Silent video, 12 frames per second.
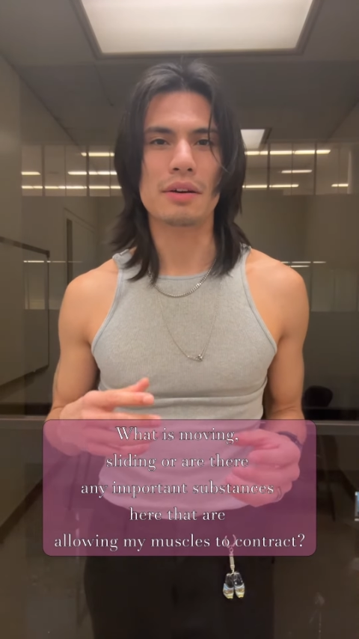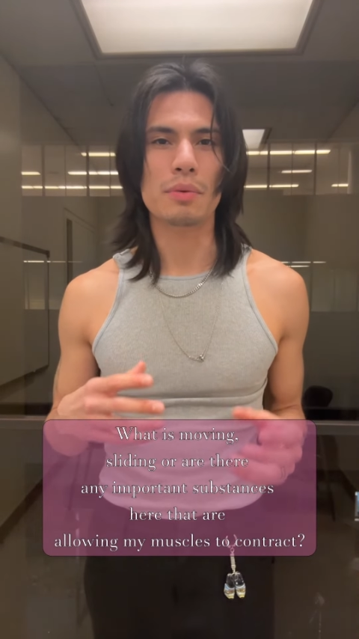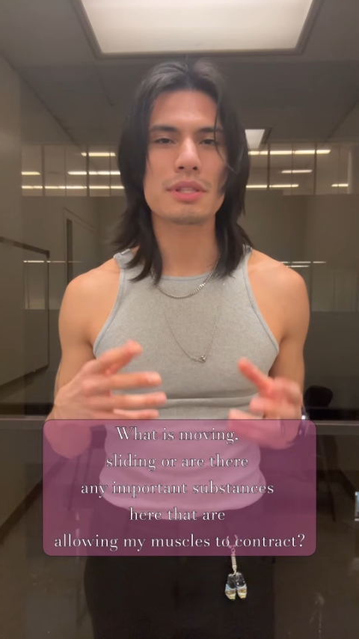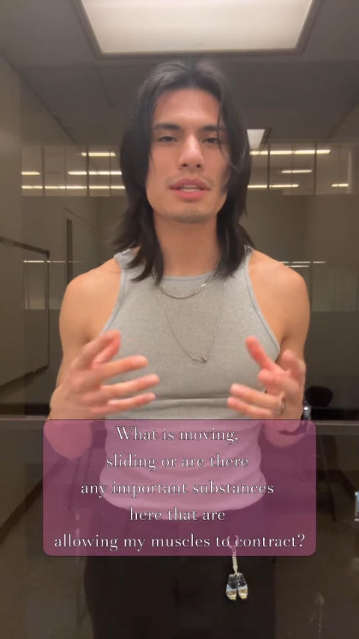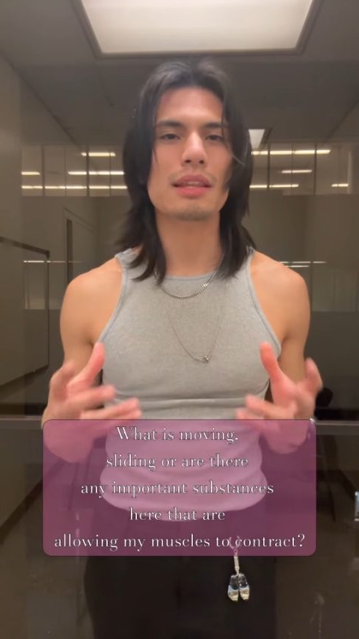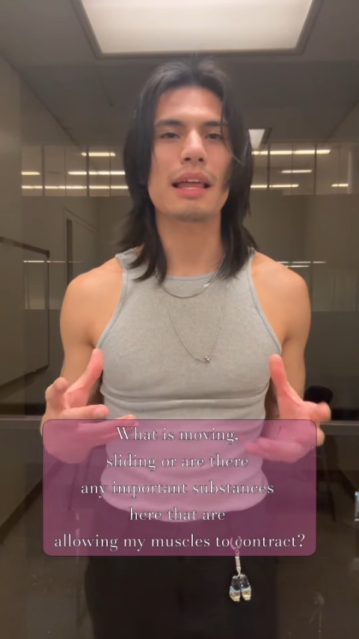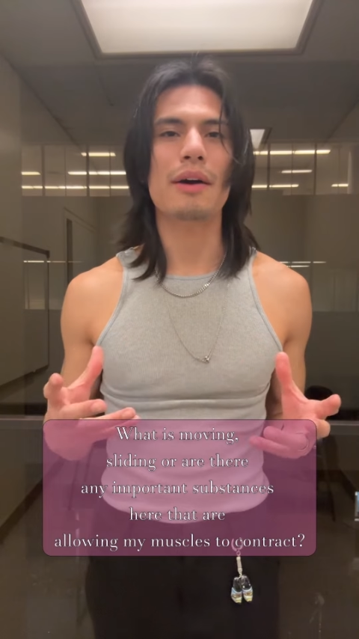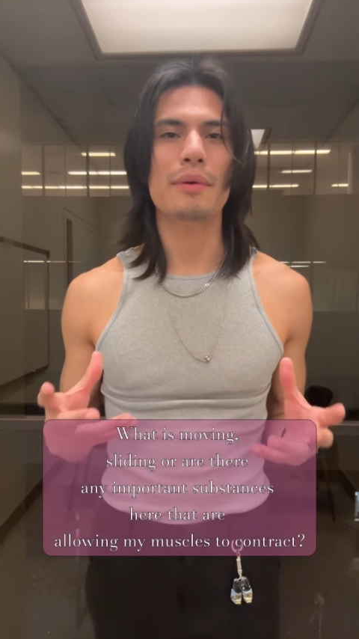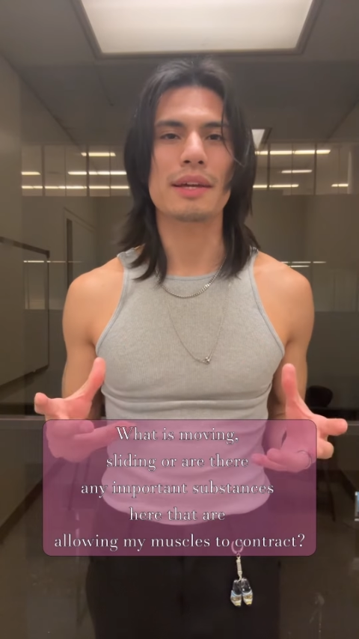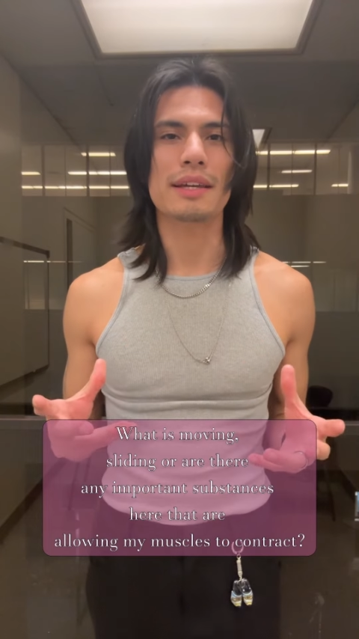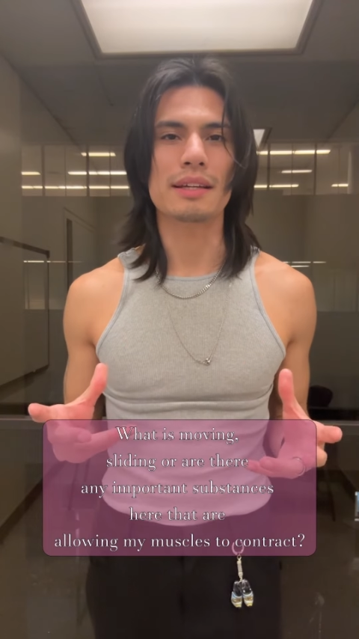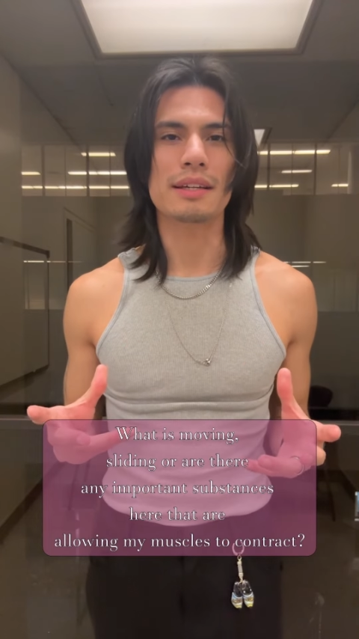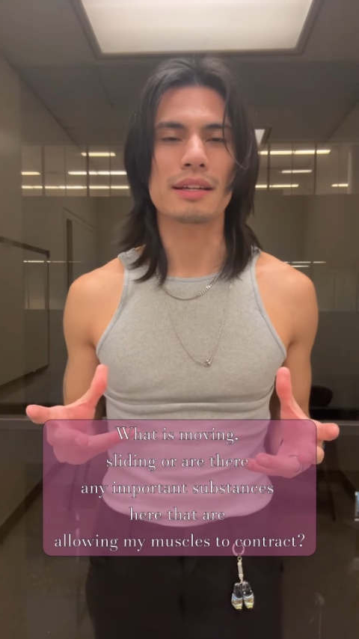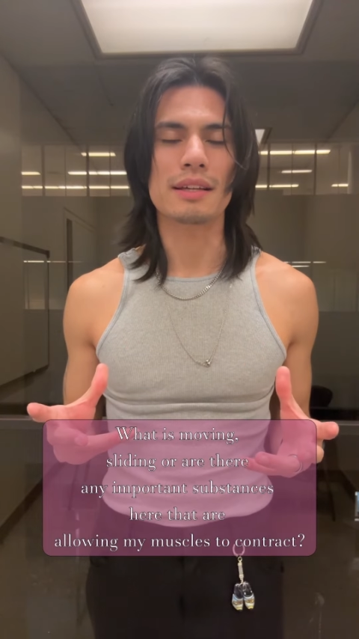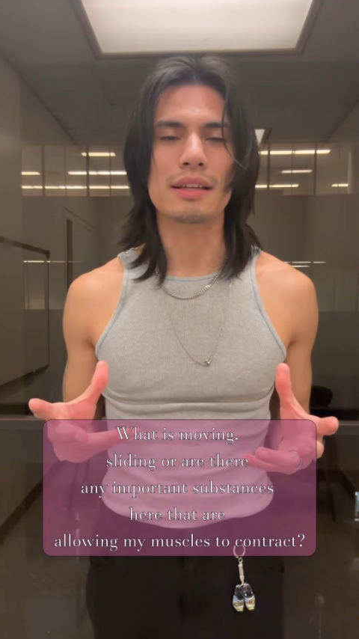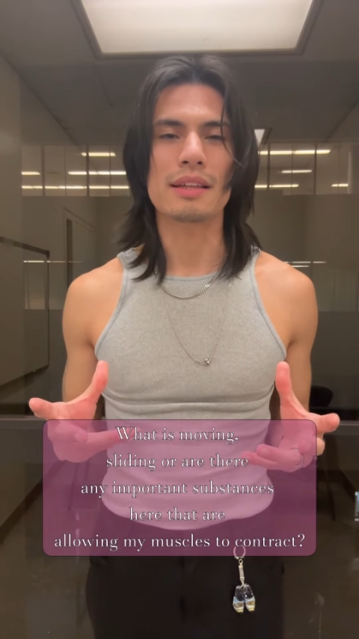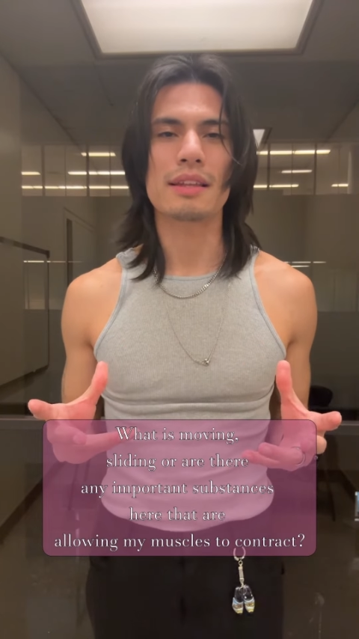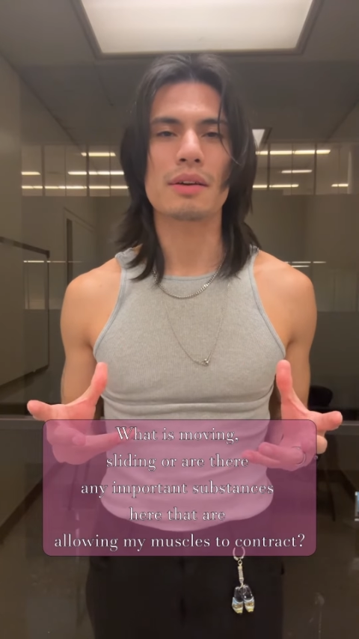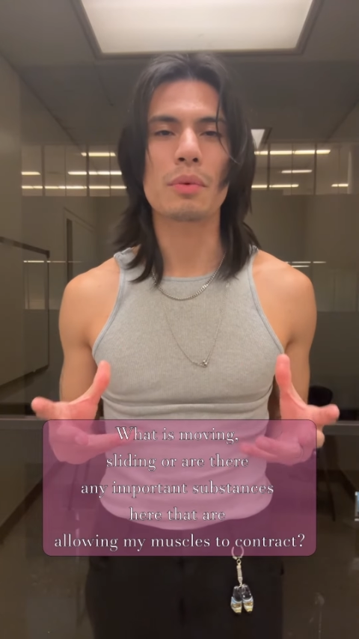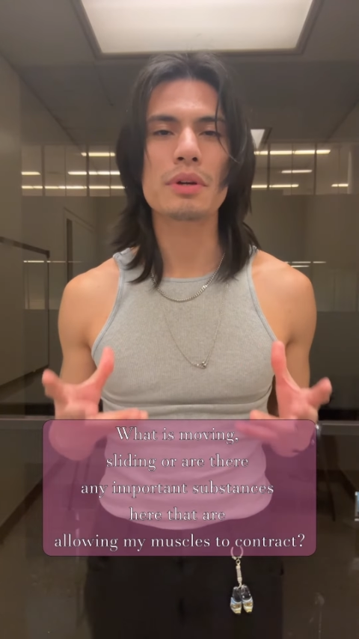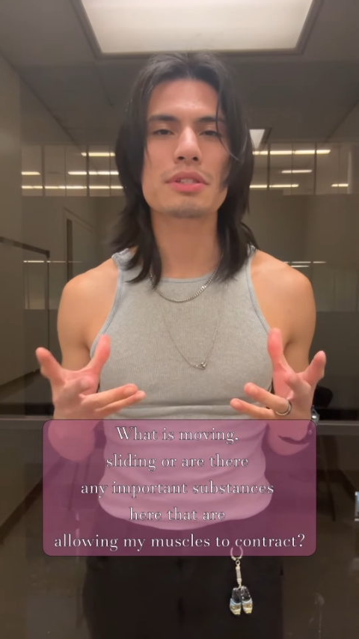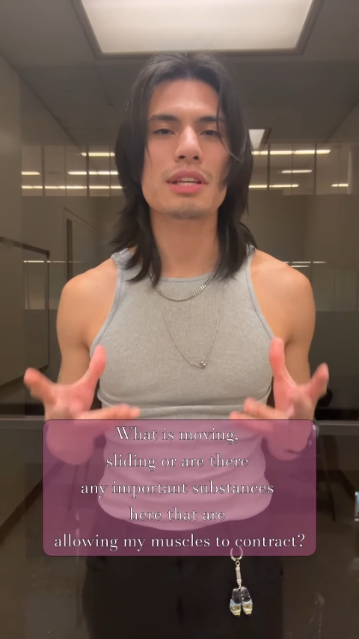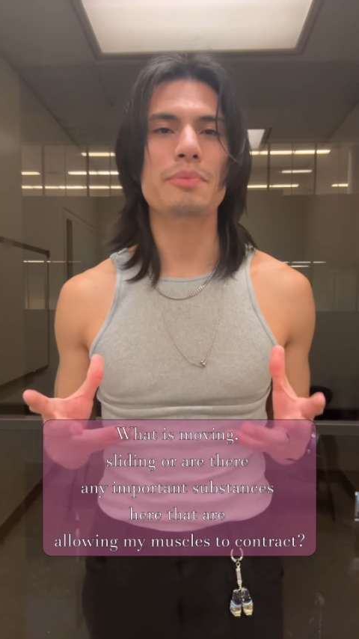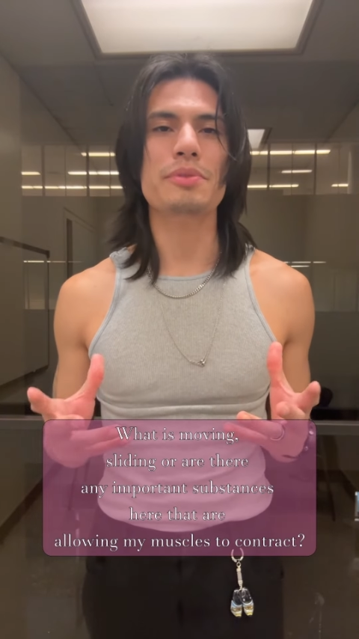What's allowing? What
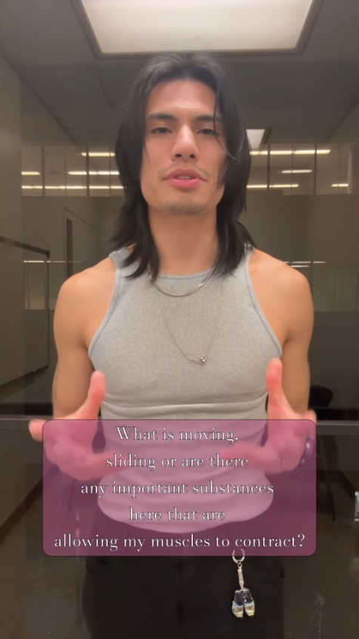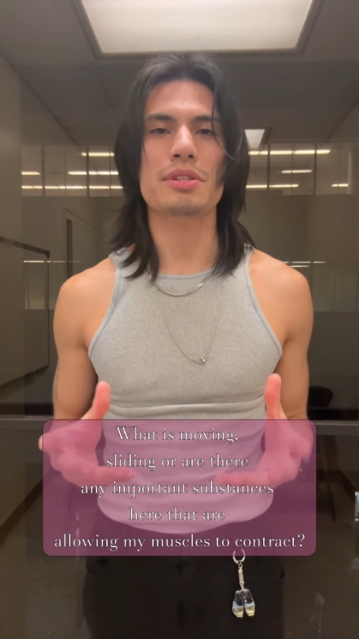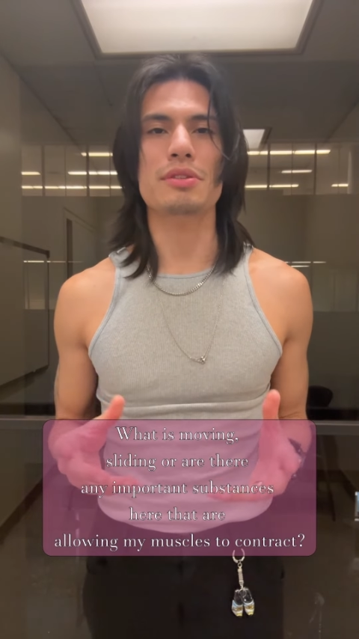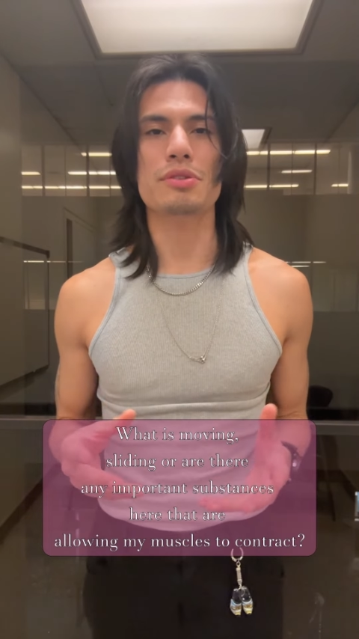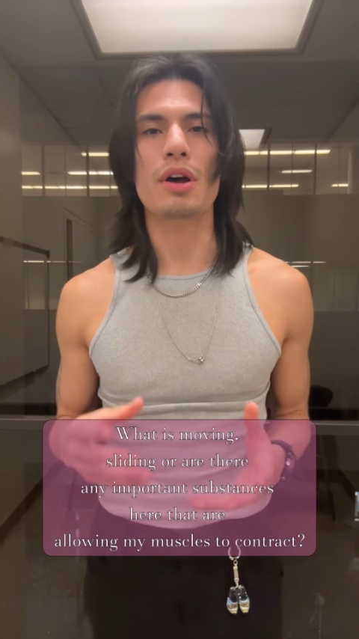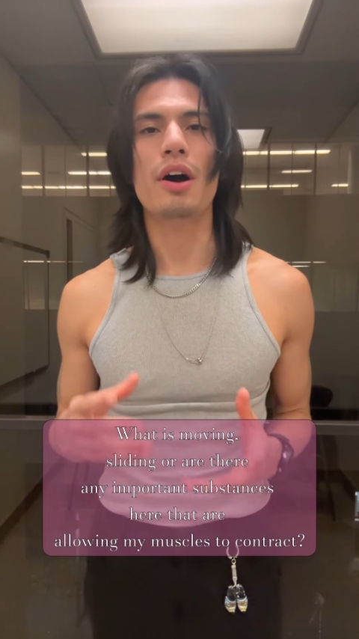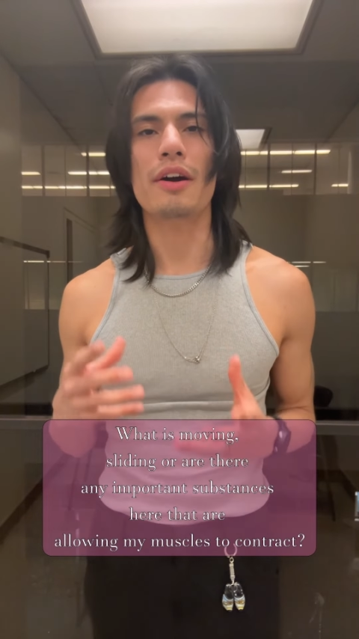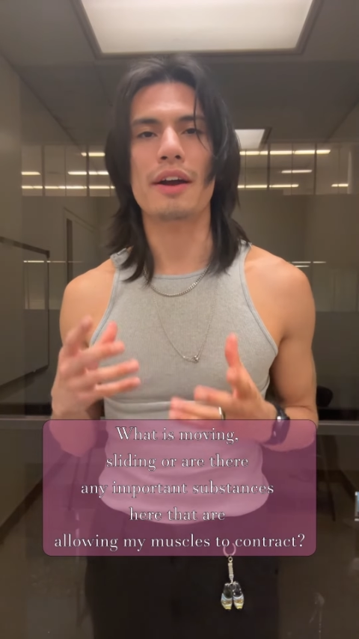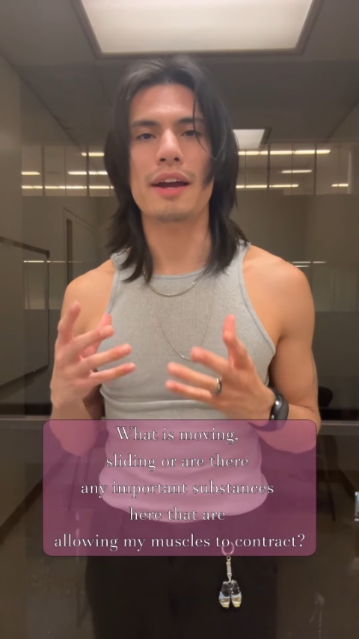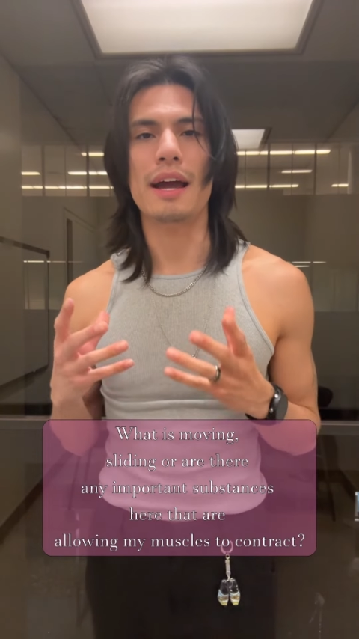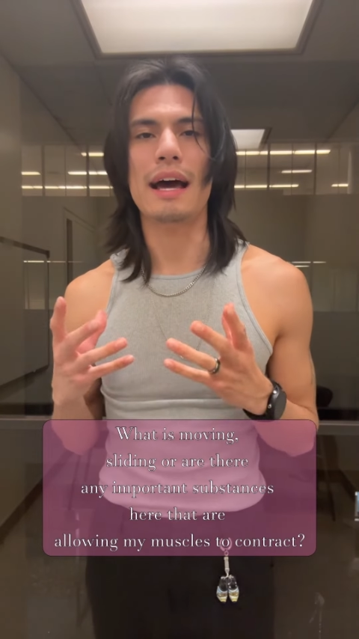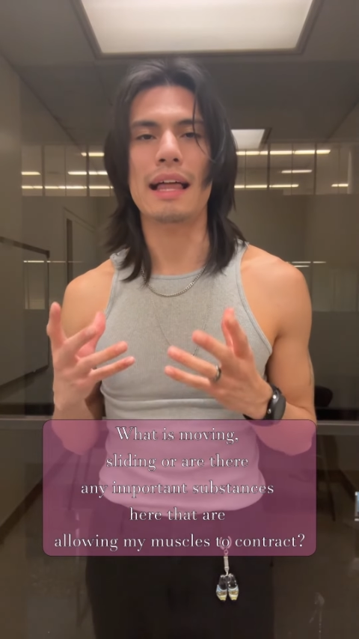substances are